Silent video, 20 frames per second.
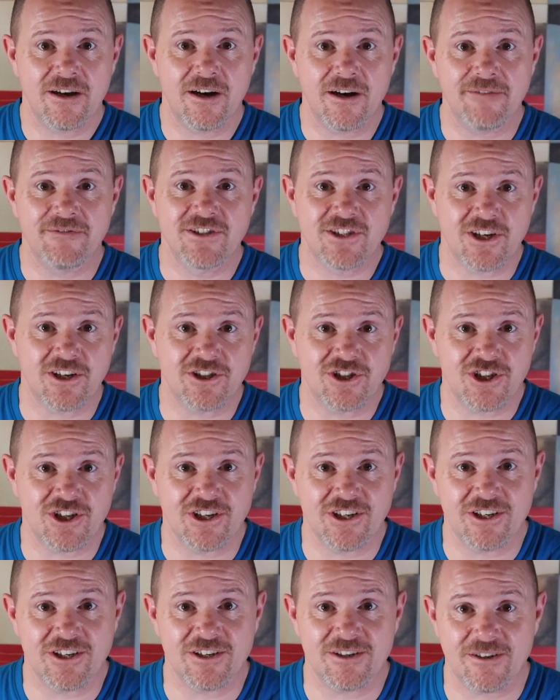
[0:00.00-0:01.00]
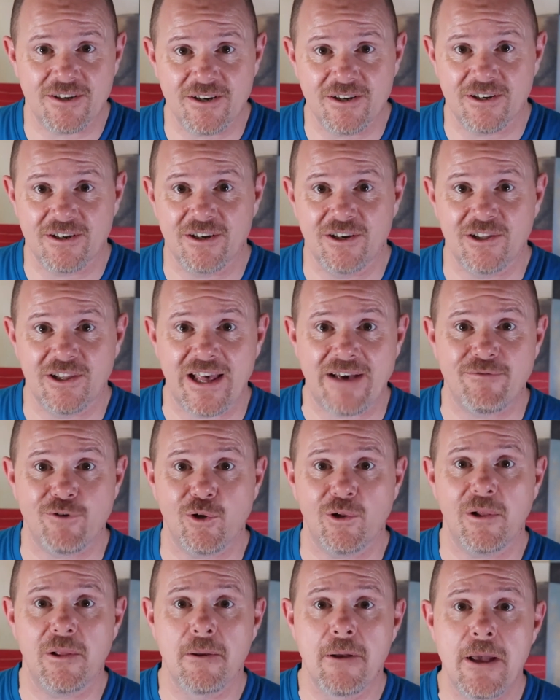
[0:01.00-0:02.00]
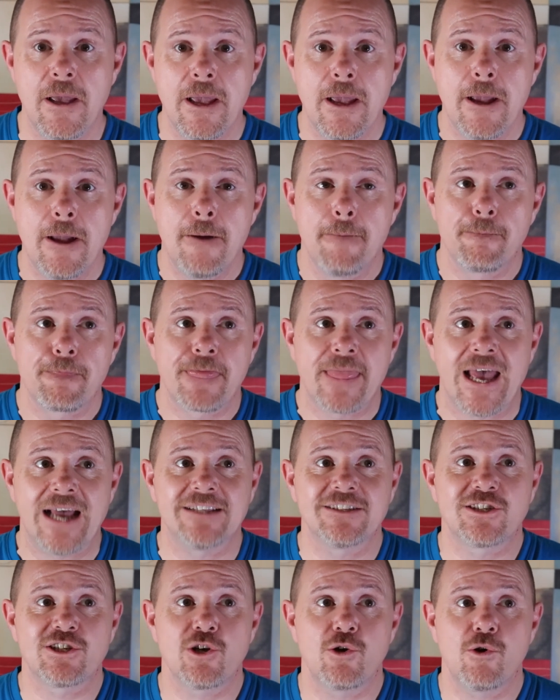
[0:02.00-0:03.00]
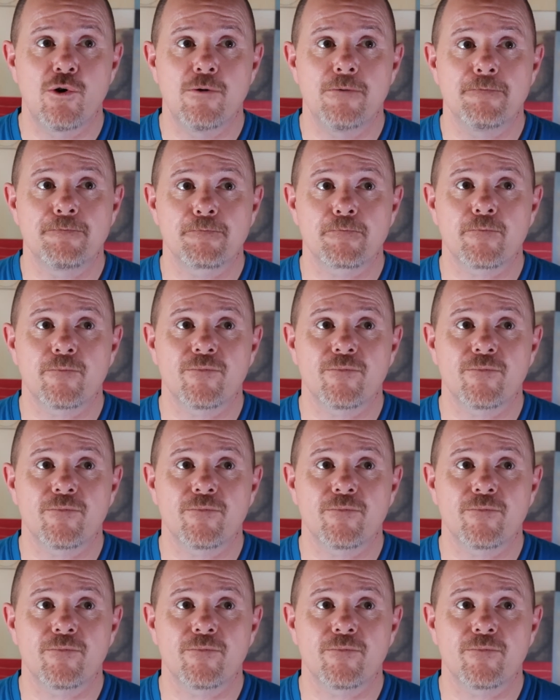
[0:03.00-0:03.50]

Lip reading: of such a level. And so